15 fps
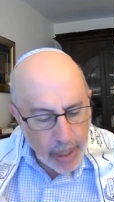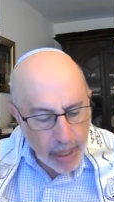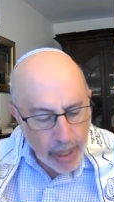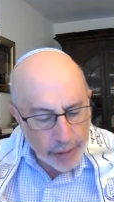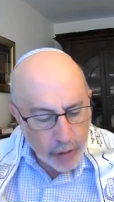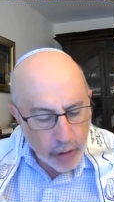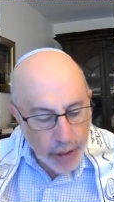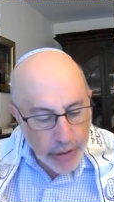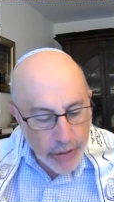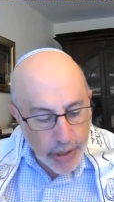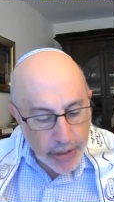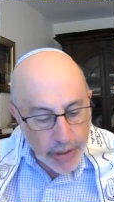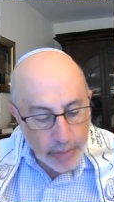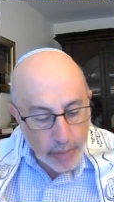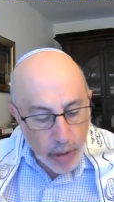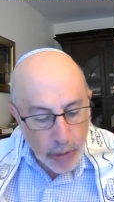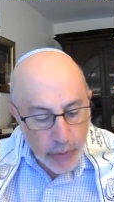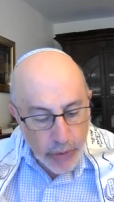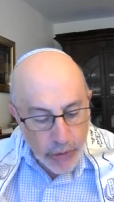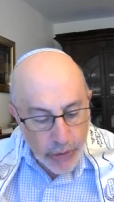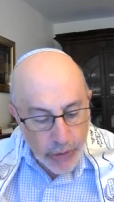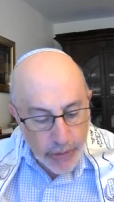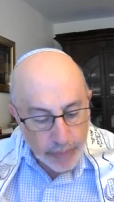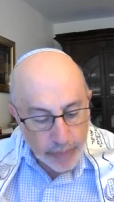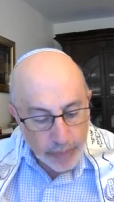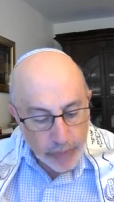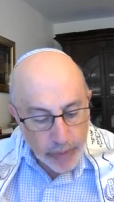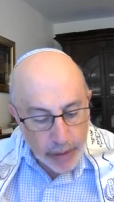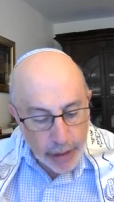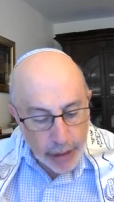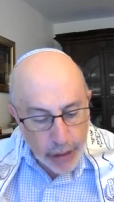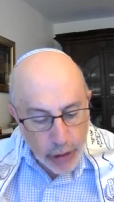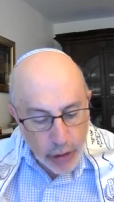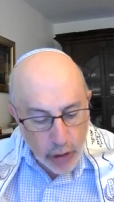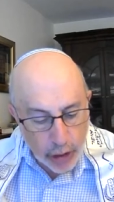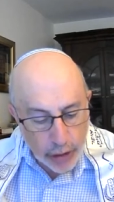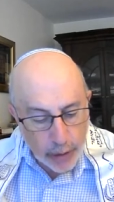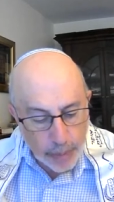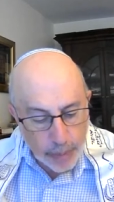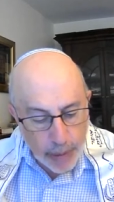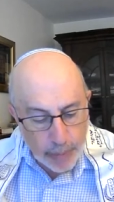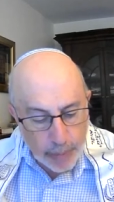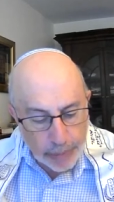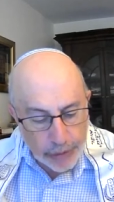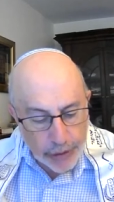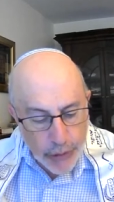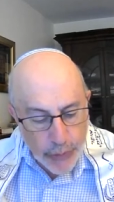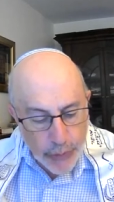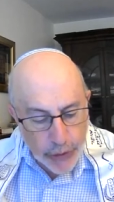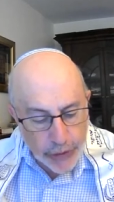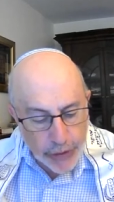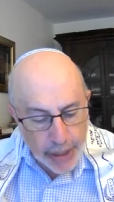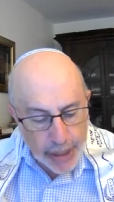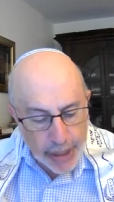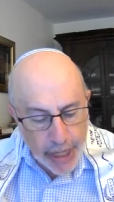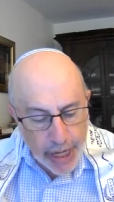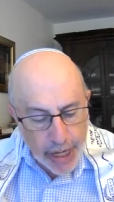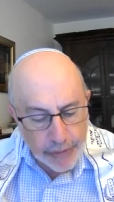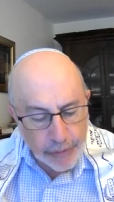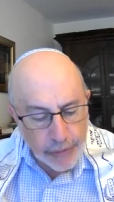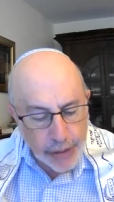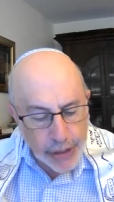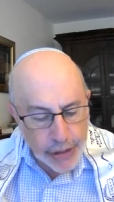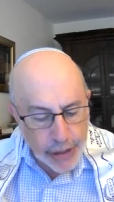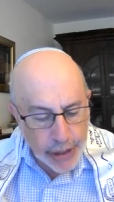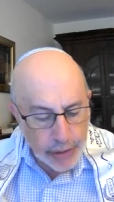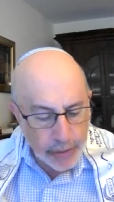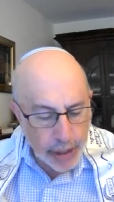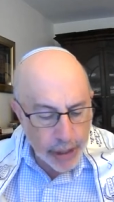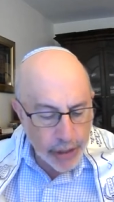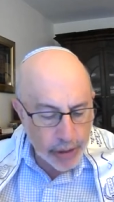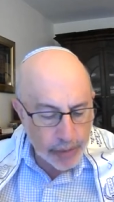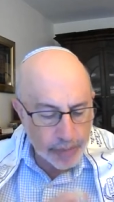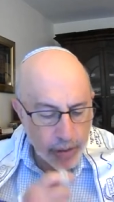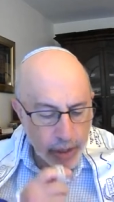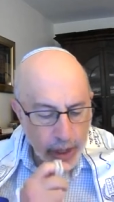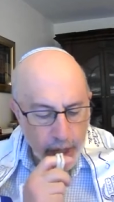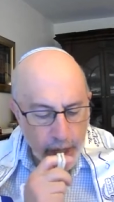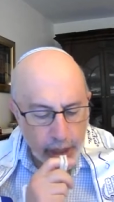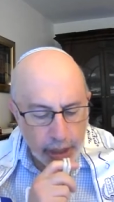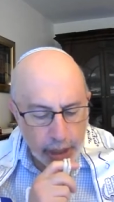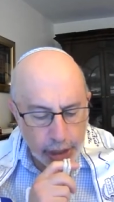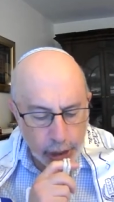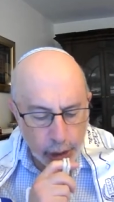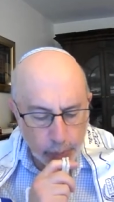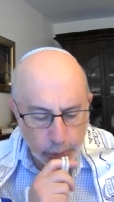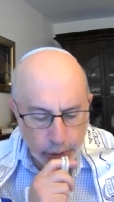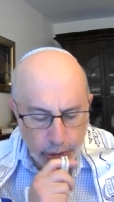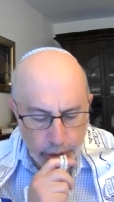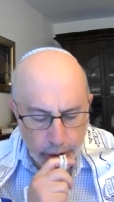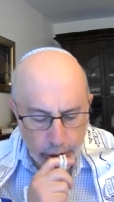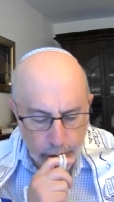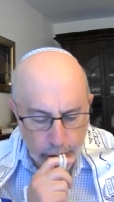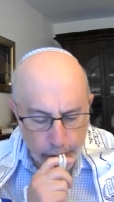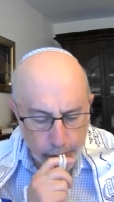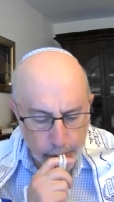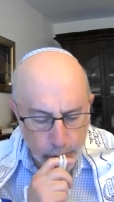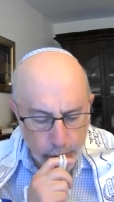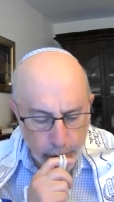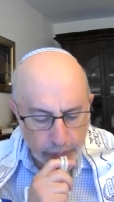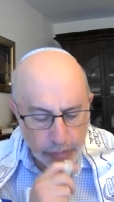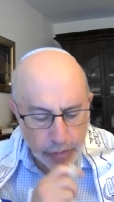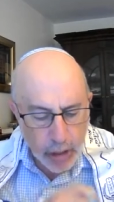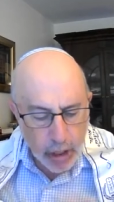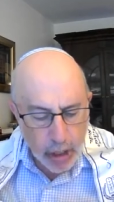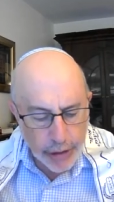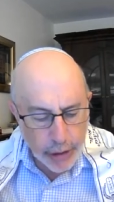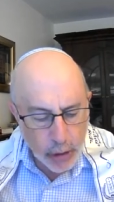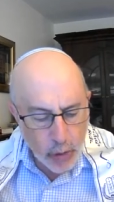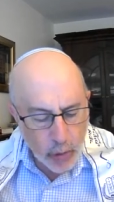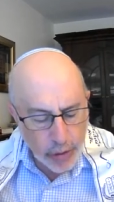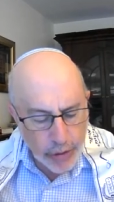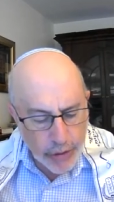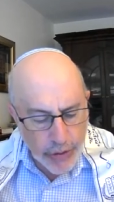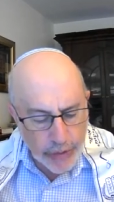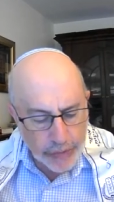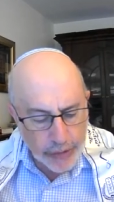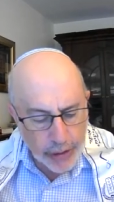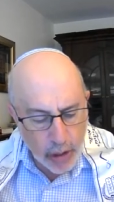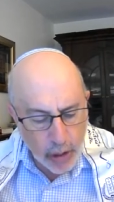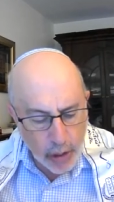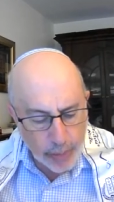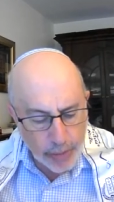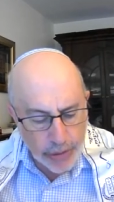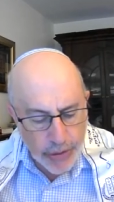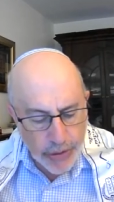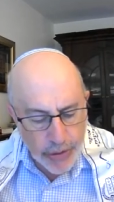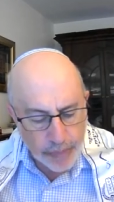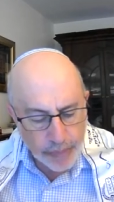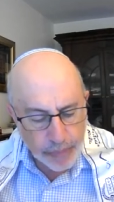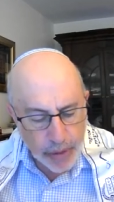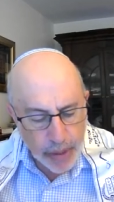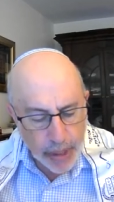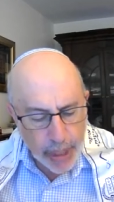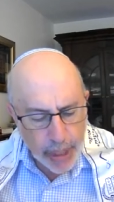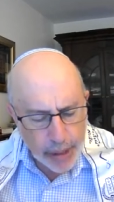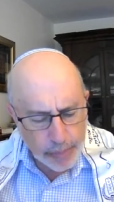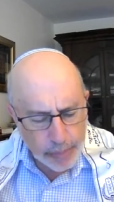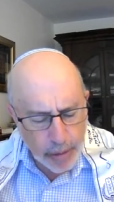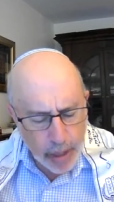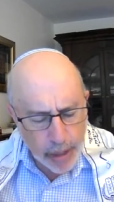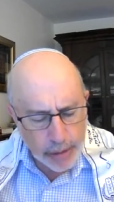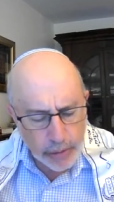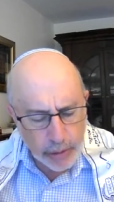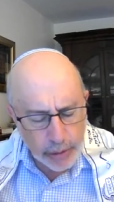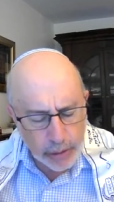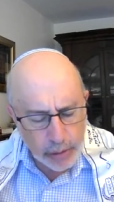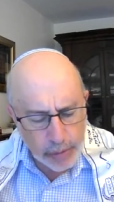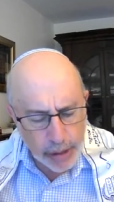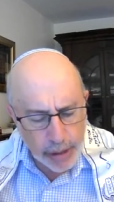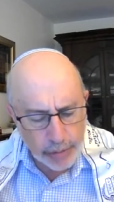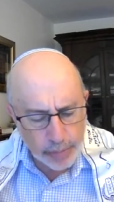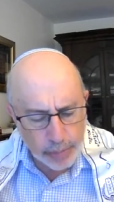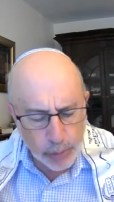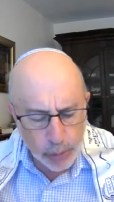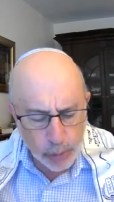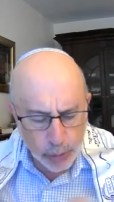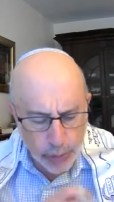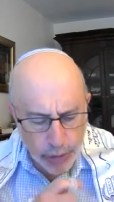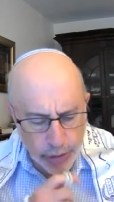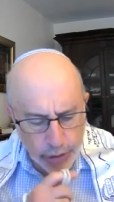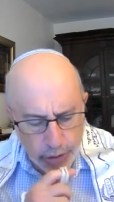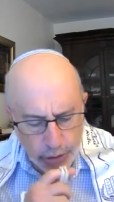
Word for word: Adonai said to Moses, Instruct the people of Israel that in every generation they shall put tzitzit on the corners of their garments and bind a thread of blue to the